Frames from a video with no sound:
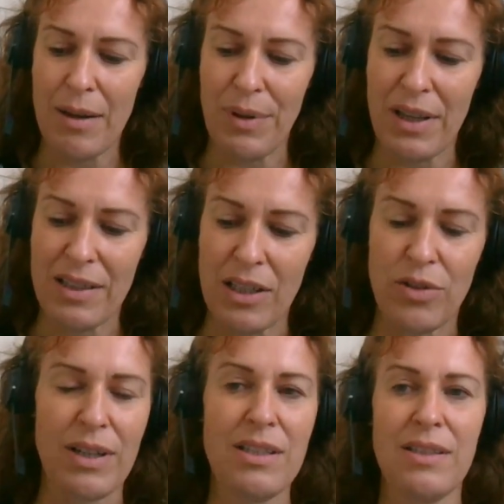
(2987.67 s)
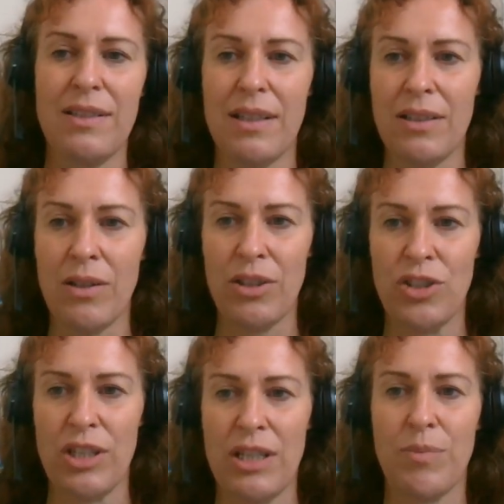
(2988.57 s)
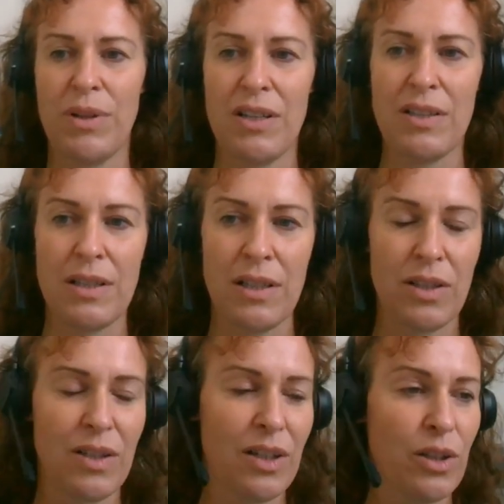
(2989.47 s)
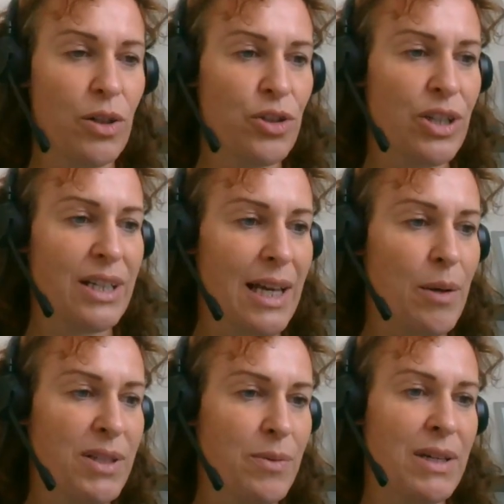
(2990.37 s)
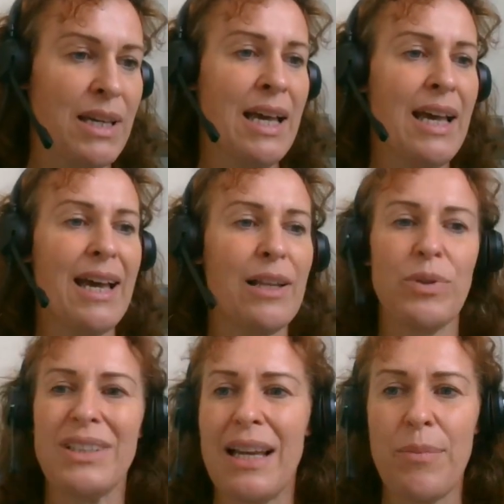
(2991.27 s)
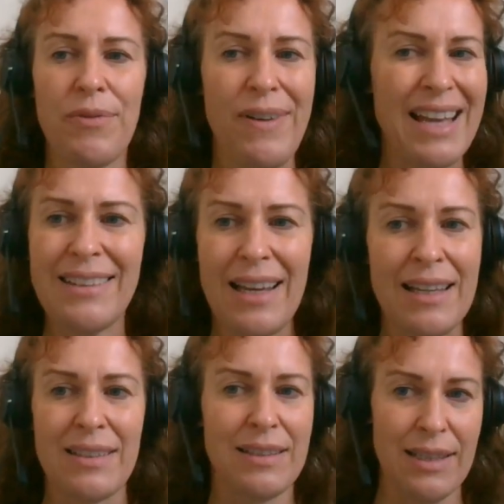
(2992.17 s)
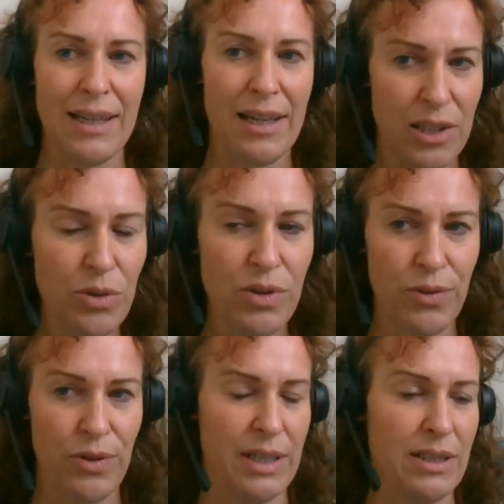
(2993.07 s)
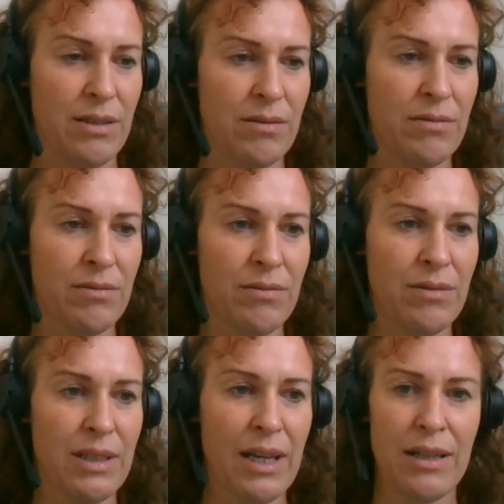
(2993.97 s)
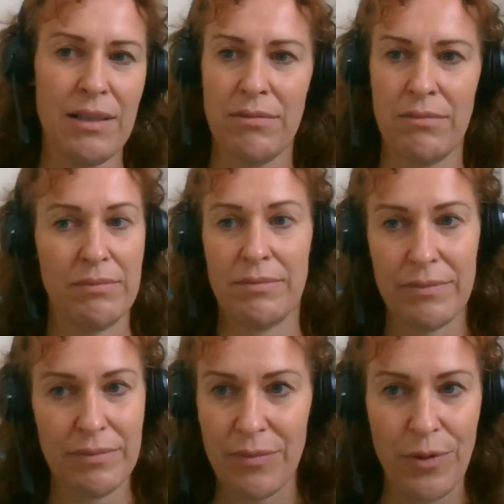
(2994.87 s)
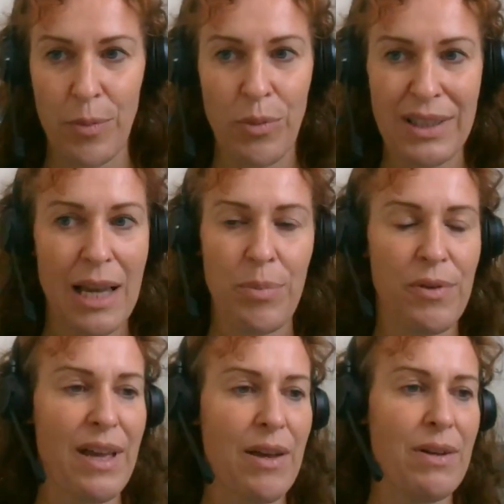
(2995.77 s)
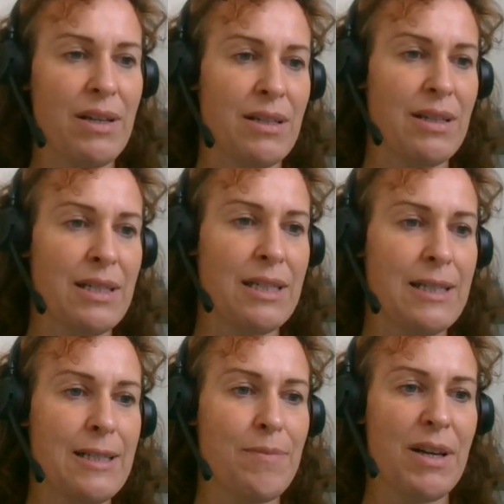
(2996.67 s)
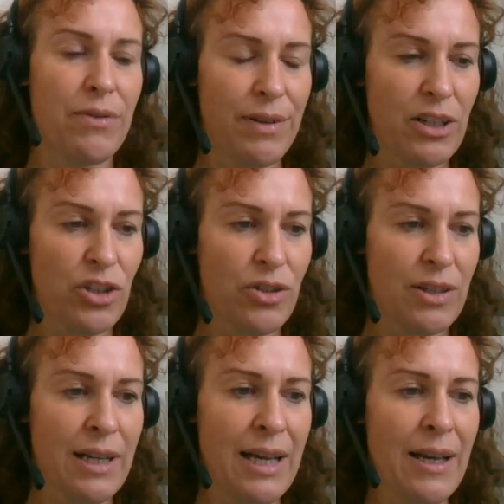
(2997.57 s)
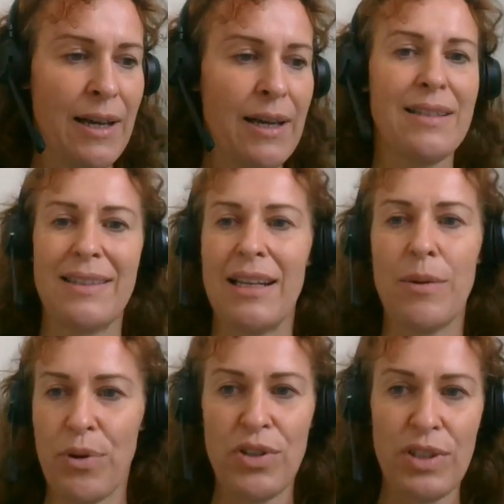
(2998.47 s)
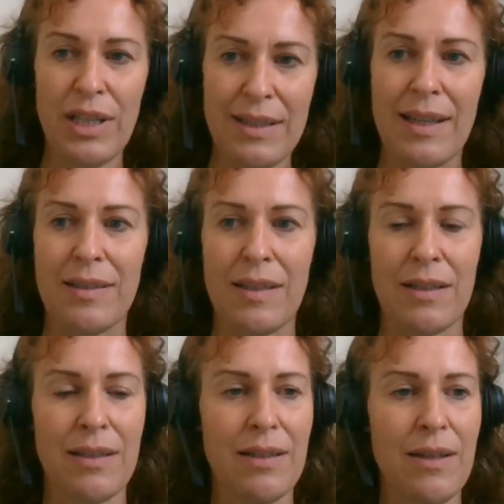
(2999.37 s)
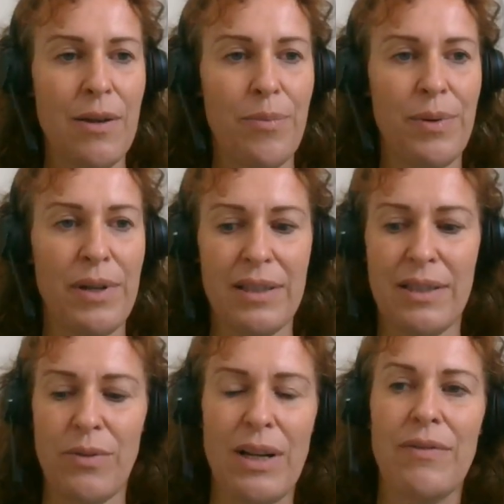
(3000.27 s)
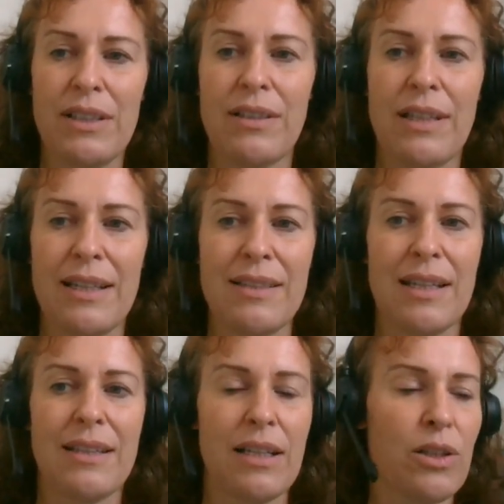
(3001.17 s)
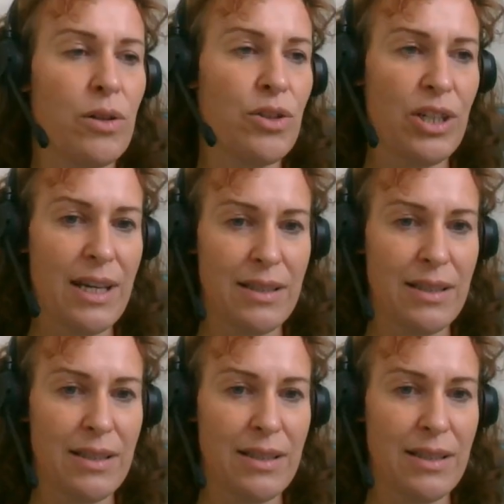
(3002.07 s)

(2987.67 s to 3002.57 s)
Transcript: because I trust this technology, because this technology enables me, and what type of end entity I use for it. Yeah, from what type of ever a manufacturer is then a personal setting. But the relevant thing is that technology